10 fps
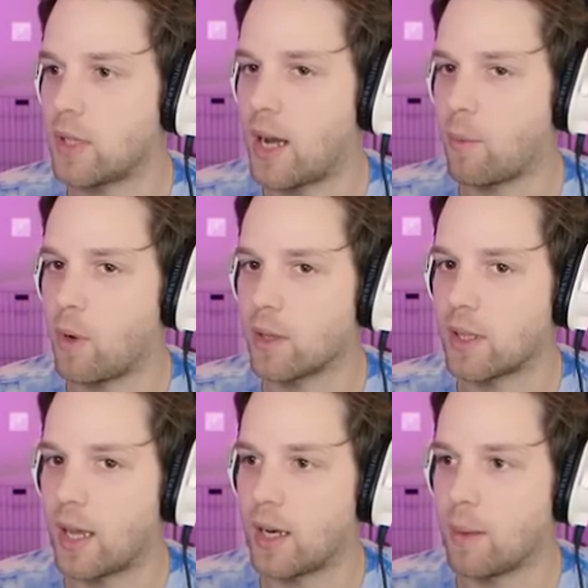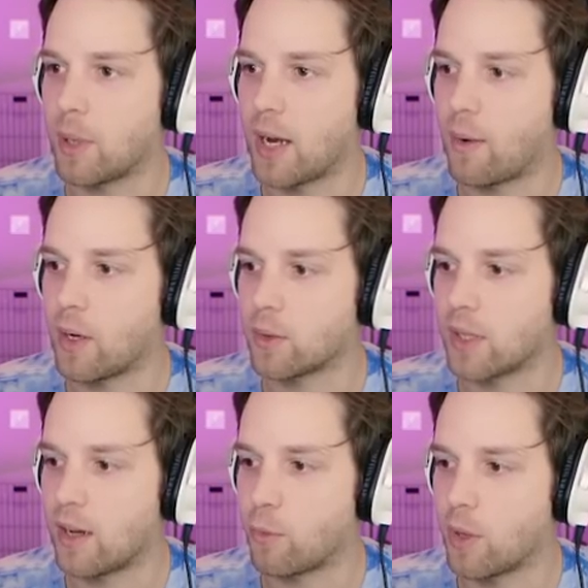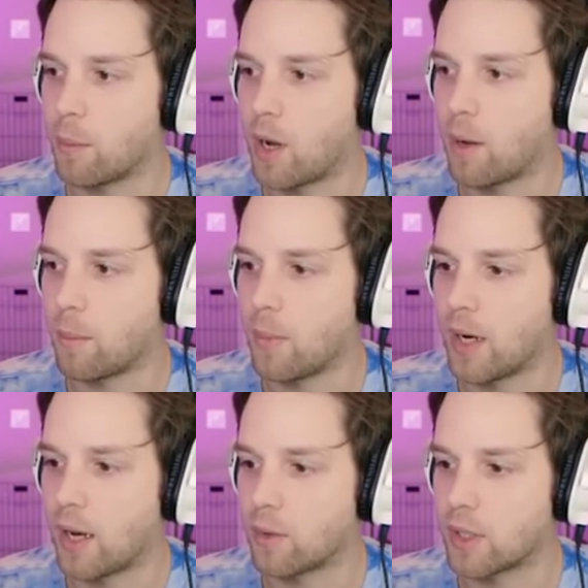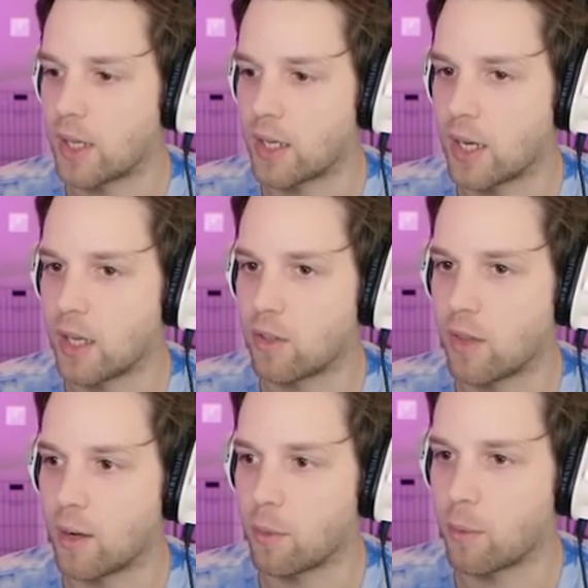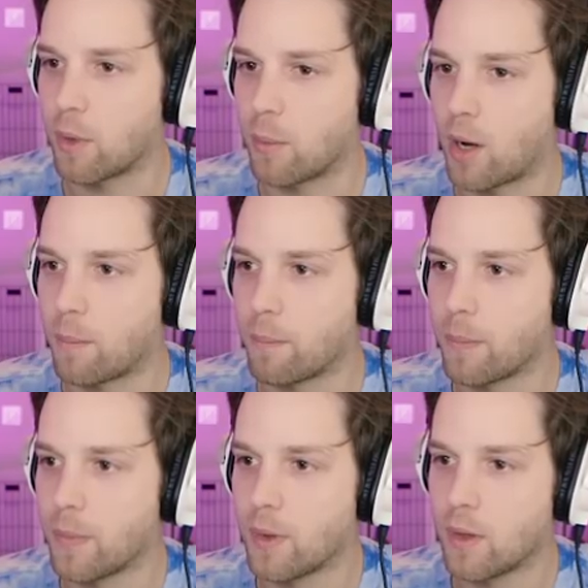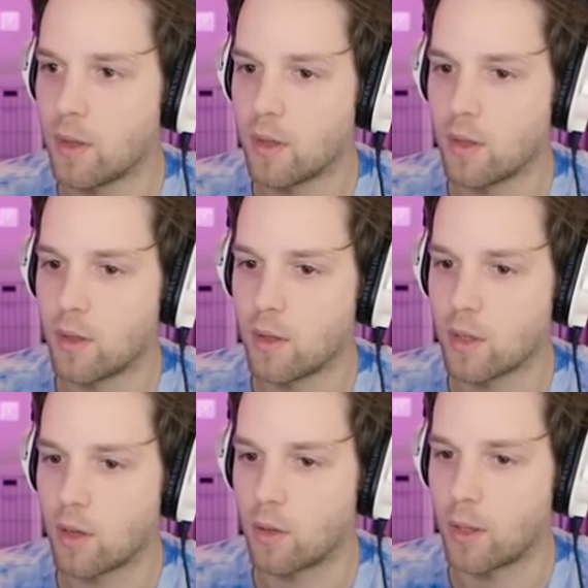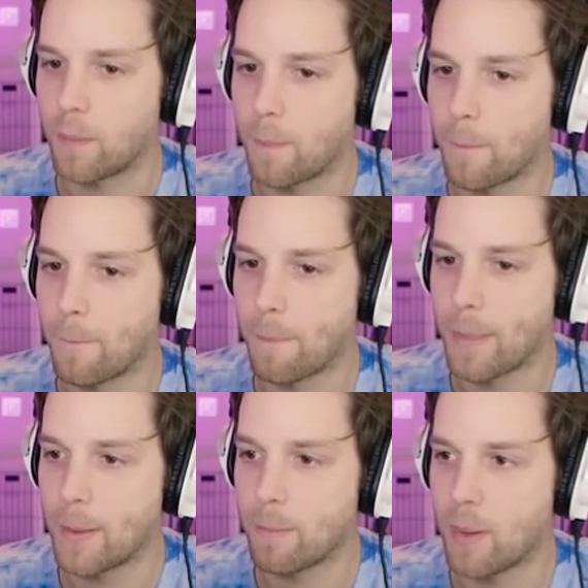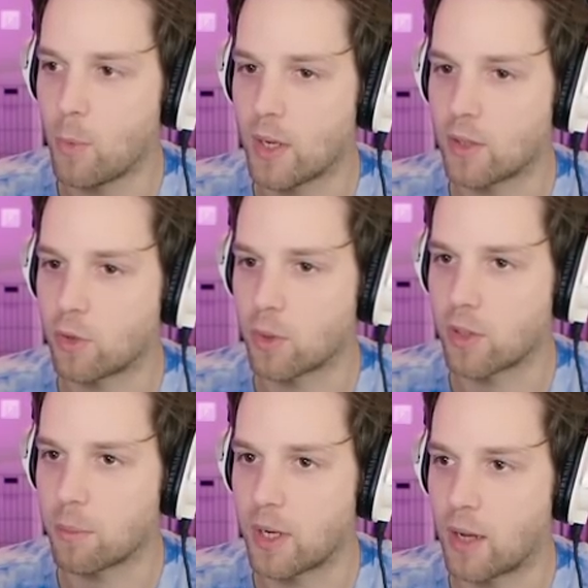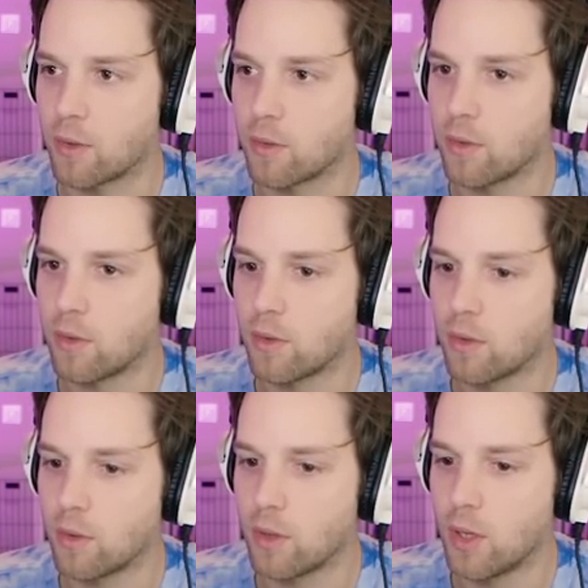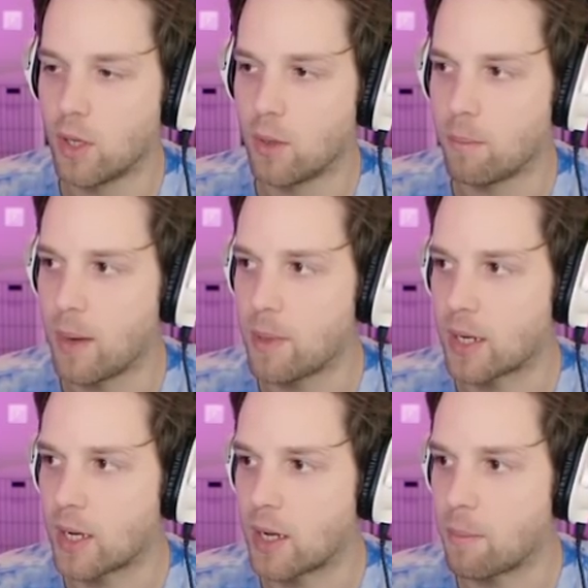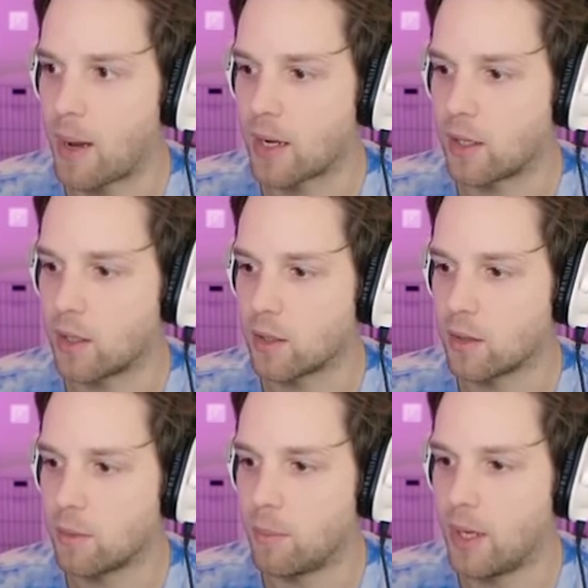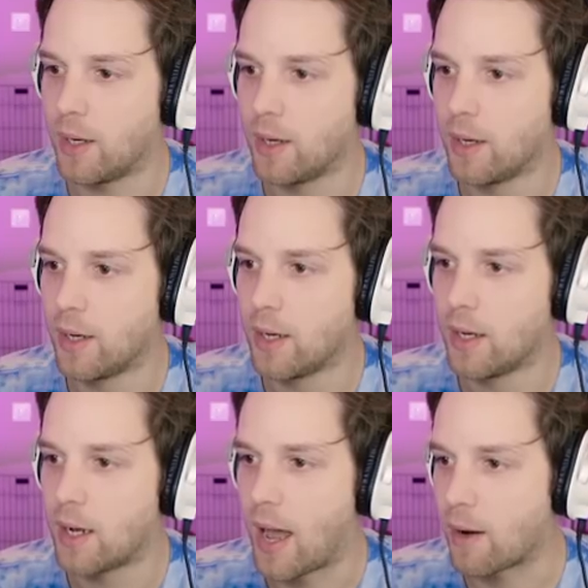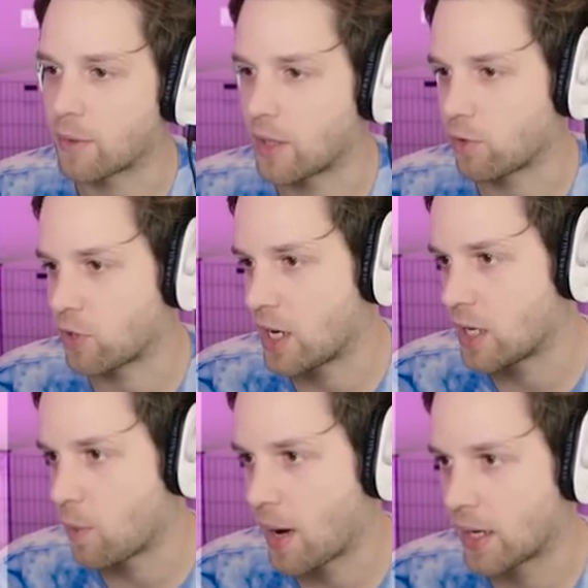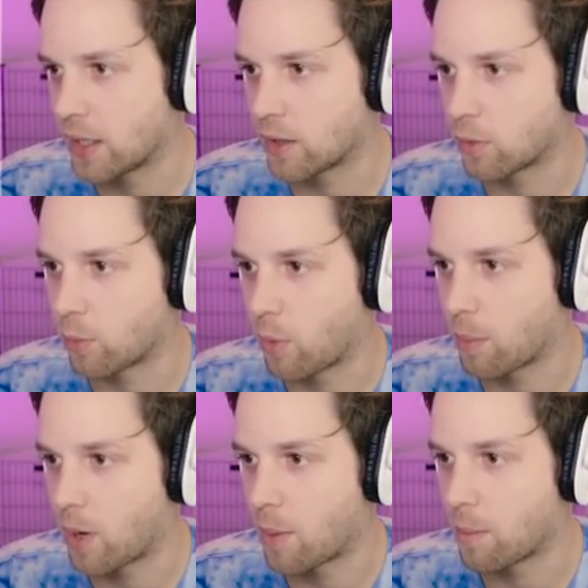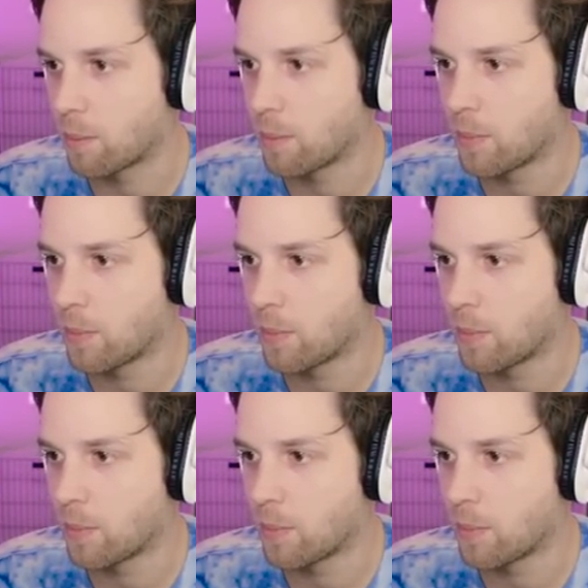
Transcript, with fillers: I want that, but now I only have one bomb, and I don't think I can get to that with one bomb. Hold on. Maybe we can sort something out. Maybe I can come back here, but... I don't think there's any way to get this with one bomb.